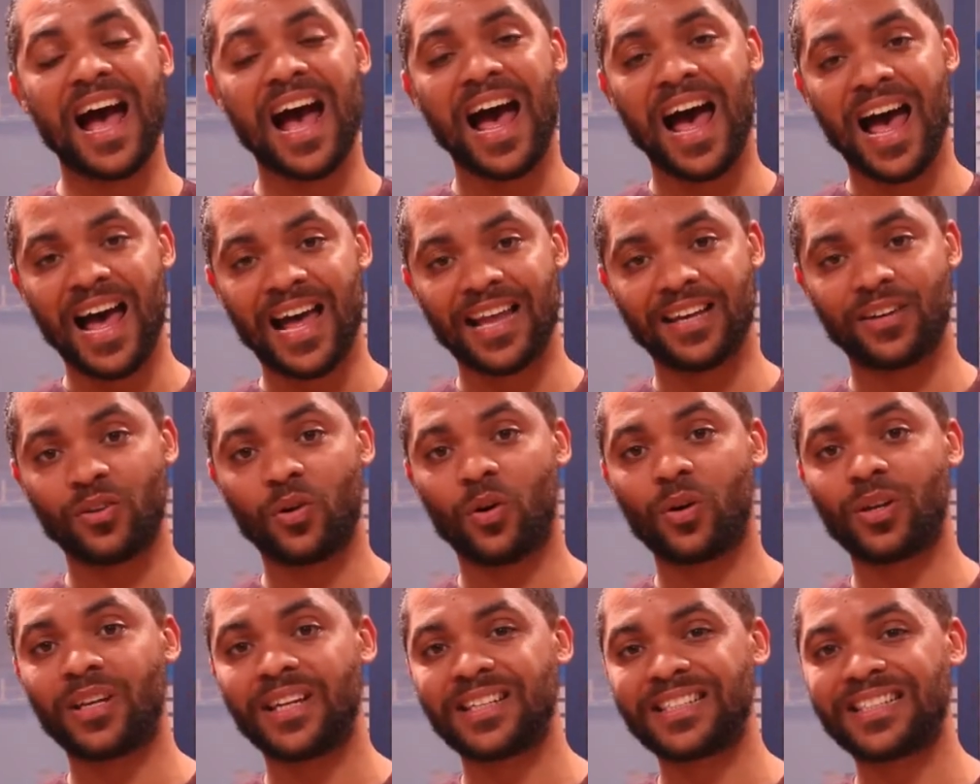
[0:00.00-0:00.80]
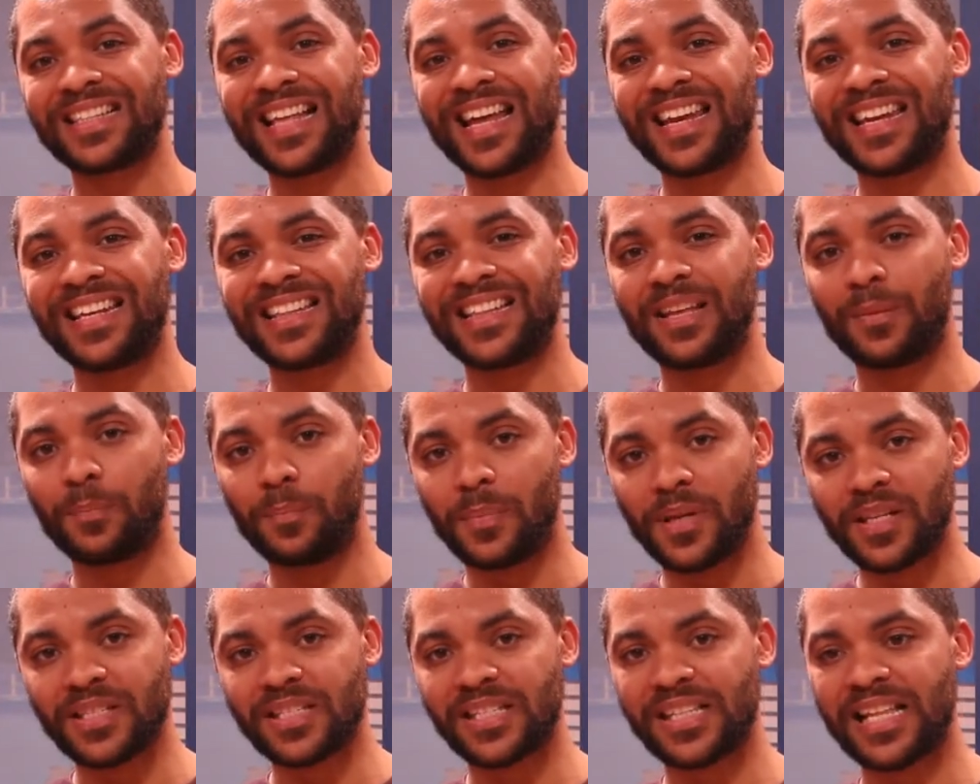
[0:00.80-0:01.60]
and understanding the
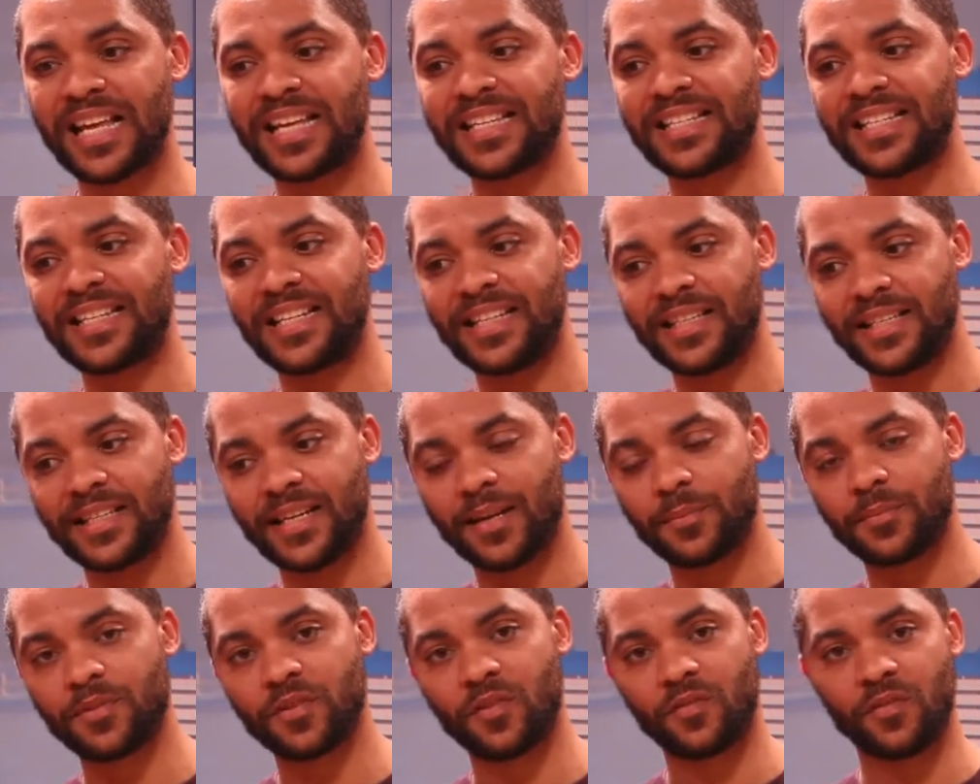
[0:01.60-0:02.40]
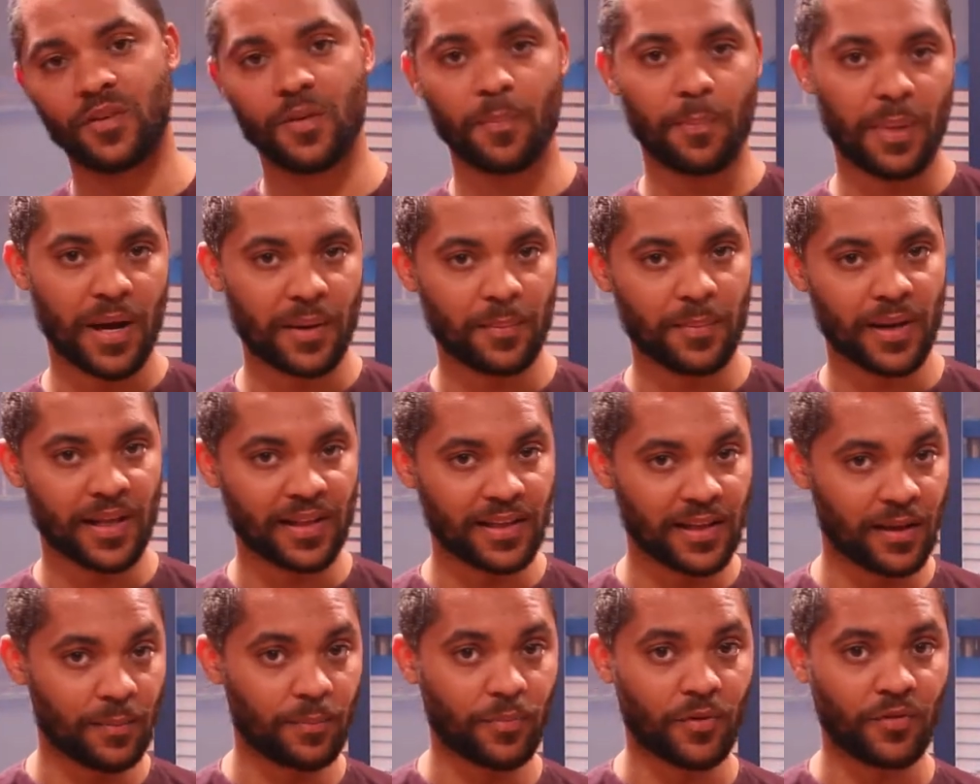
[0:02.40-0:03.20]
business in terms of
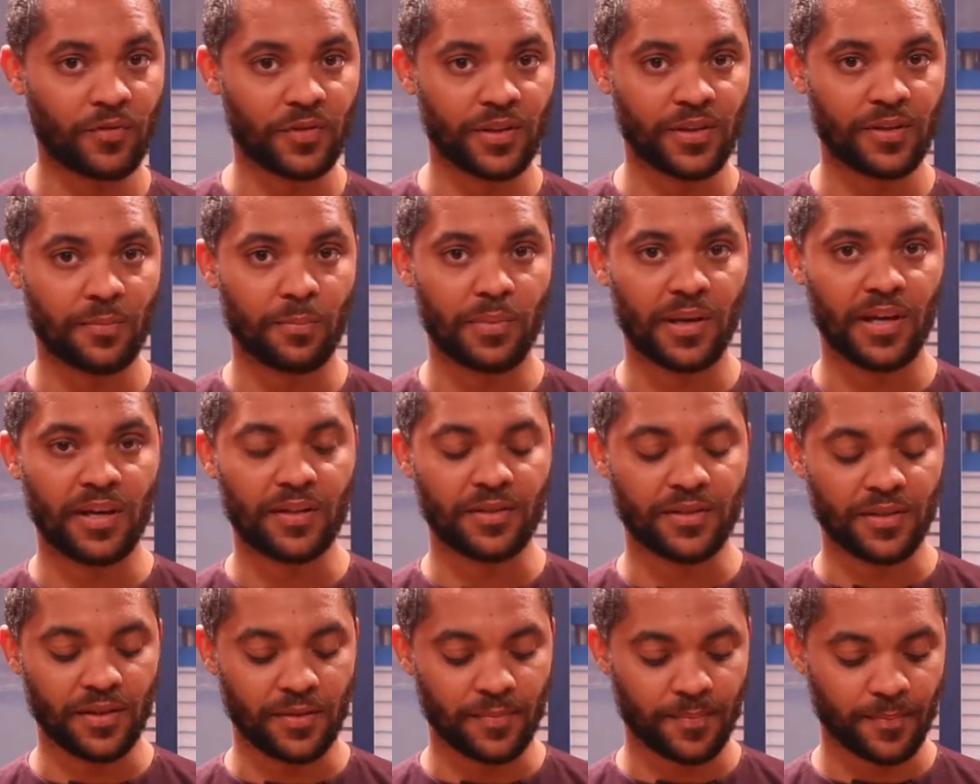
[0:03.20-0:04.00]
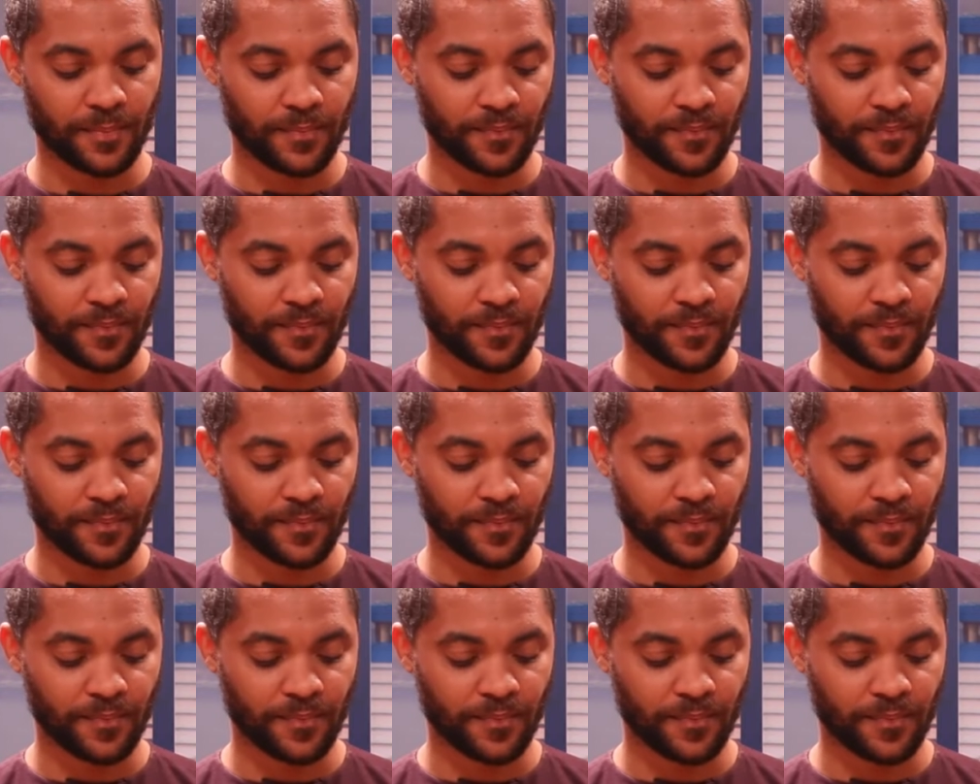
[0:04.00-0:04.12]
departmental profitability.